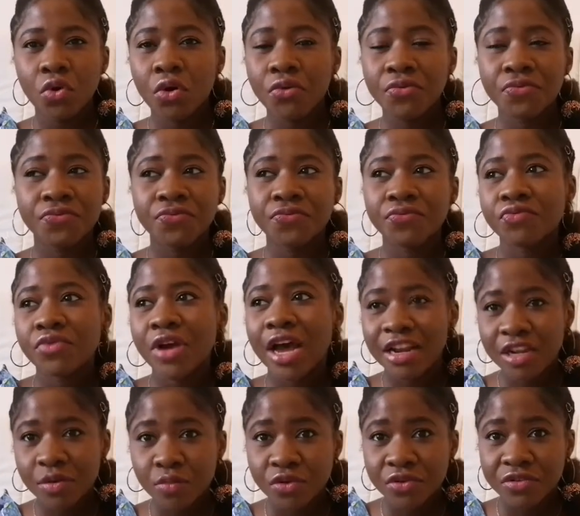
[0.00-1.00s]
of
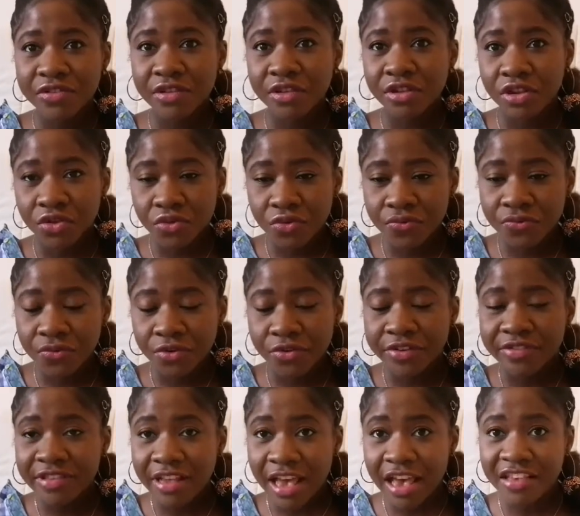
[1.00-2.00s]
animals in the New
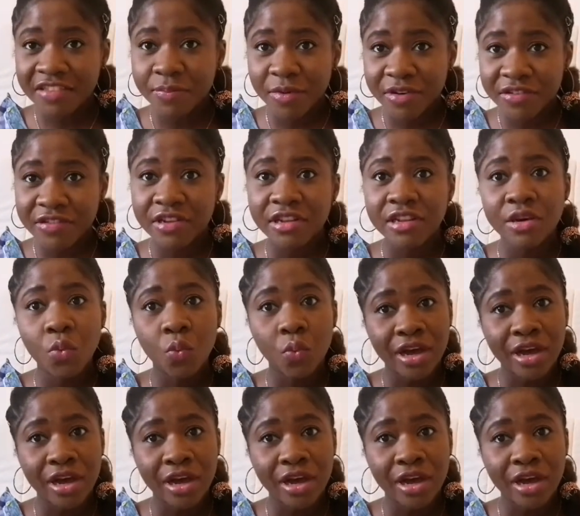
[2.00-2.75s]
Forest, especially